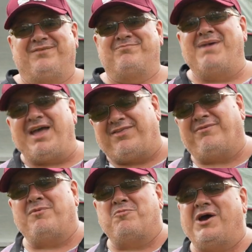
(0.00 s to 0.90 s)

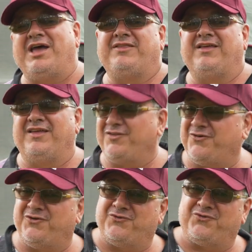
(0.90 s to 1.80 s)
Maximum weight is
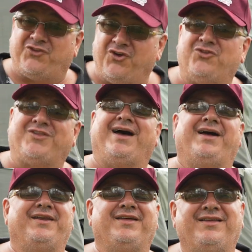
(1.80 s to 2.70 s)
2
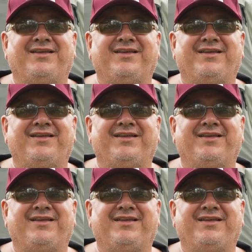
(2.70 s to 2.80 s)
ton.